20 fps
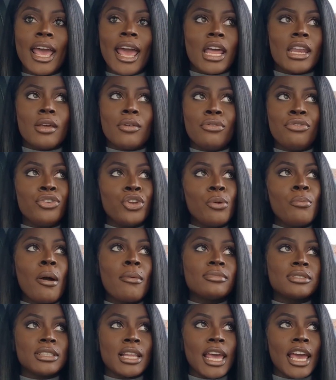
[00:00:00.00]
and then a few
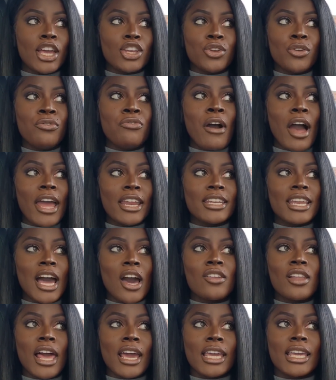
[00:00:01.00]
months later you find
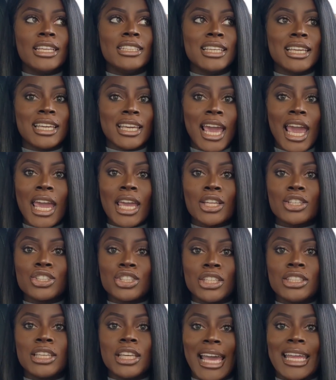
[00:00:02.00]
out like he's
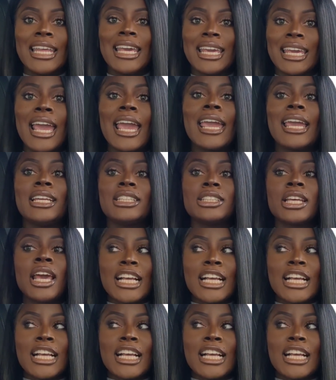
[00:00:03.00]
getting engaged.